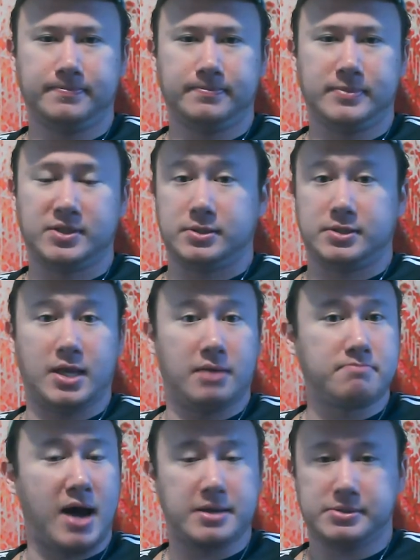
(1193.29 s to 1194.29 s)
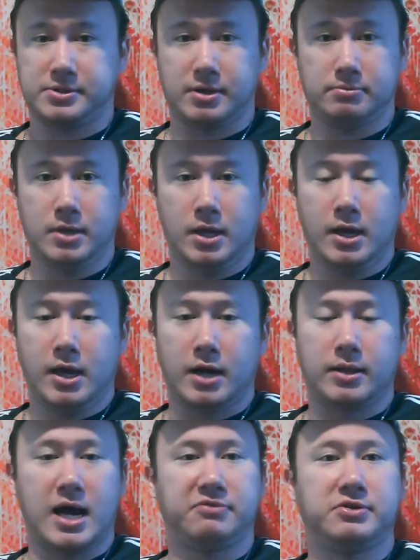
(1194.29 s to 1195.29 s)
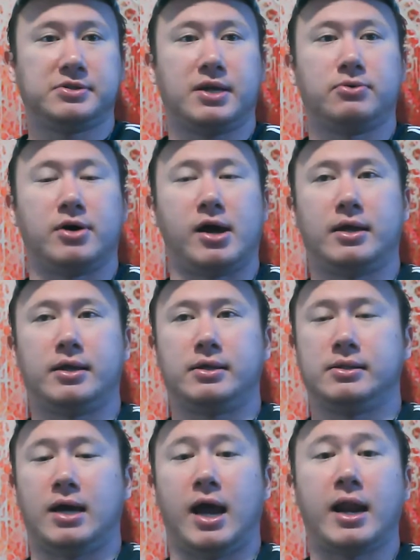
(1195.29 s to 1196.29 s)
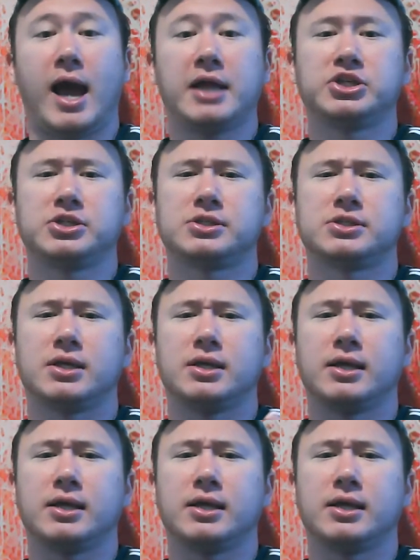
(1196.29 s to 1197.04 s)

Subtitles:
It's the same mindset. And a lot of you say, well, I just